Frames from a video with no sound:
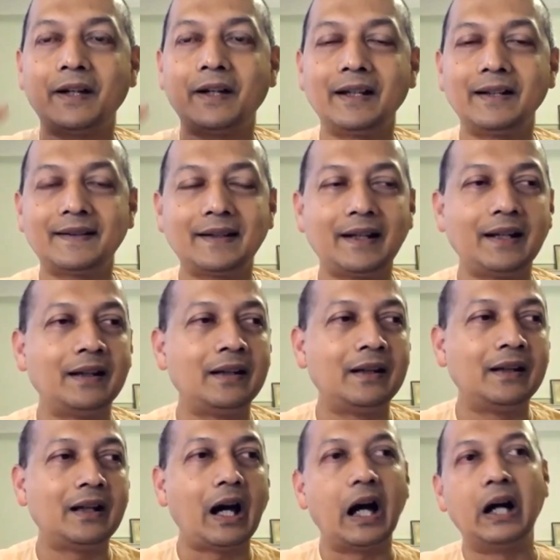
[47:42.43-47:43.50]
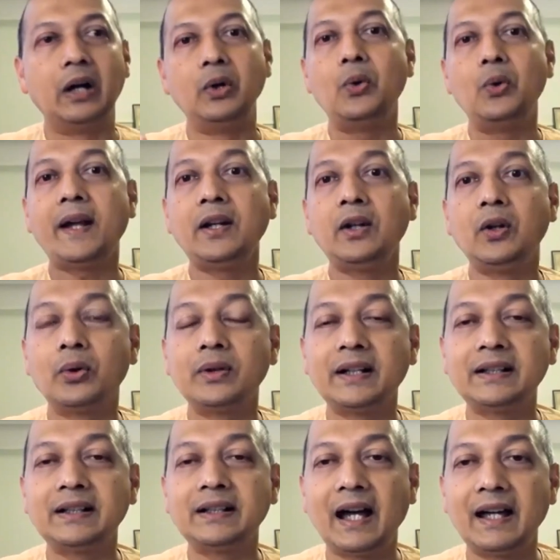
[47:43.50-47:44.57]
say, how do I know
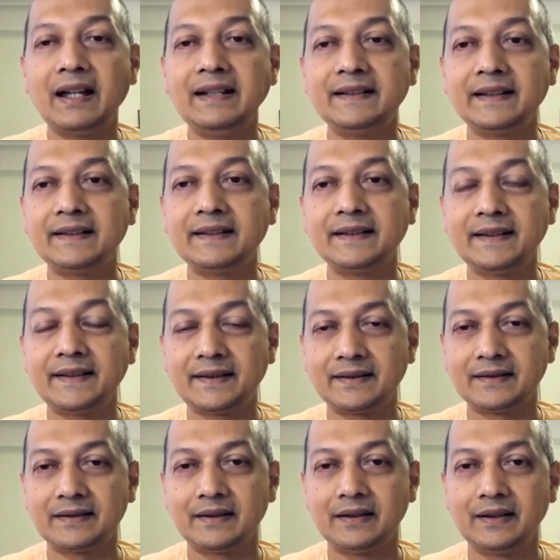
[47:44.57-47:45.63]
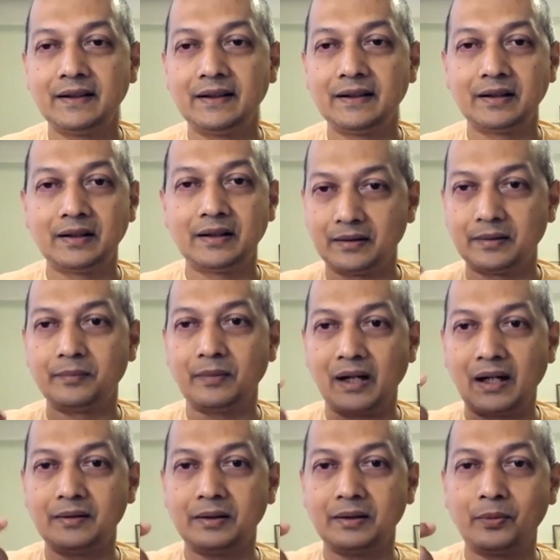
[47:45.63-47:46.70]
that the eyes exist?
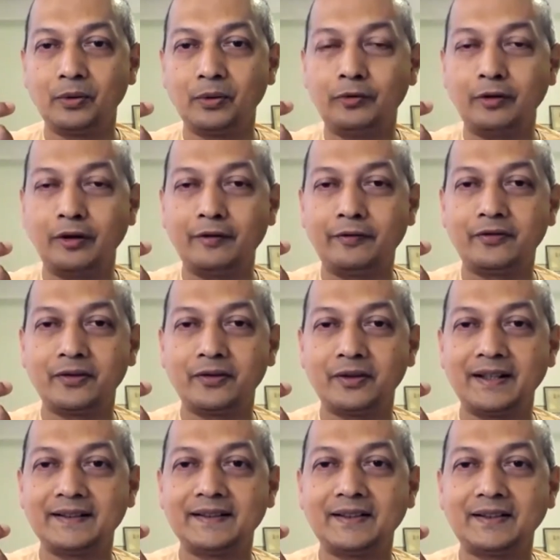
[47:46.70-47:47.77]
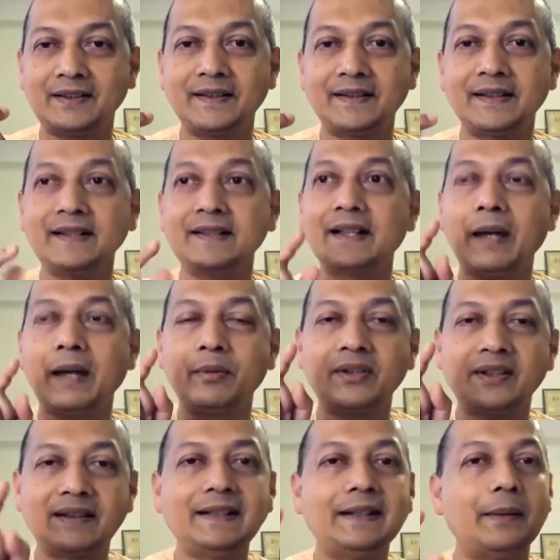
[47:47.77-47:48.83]
The proof of existence is I
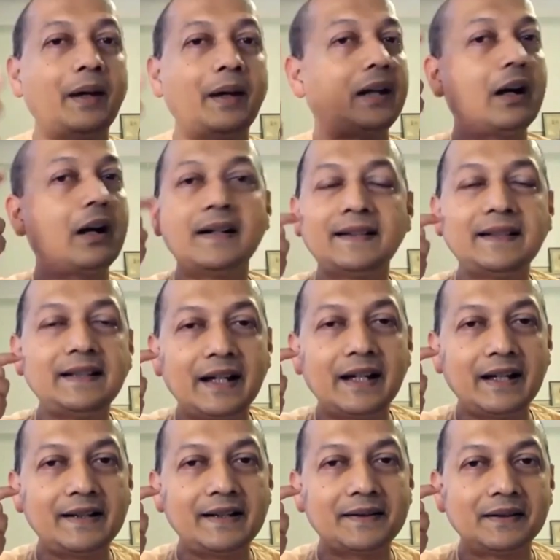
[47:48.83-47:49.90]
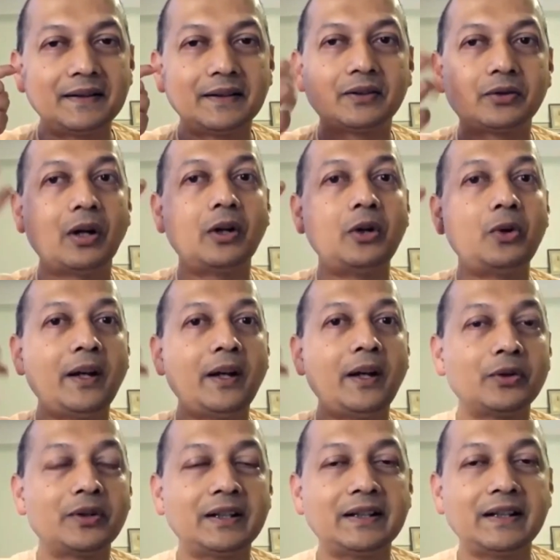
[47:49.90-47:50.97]
must see them. I can't see the eyes. So how do I
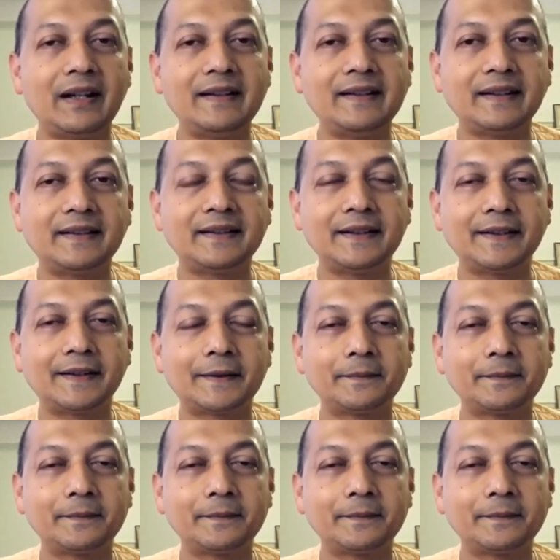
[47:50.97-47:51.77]
know that the eyes exist?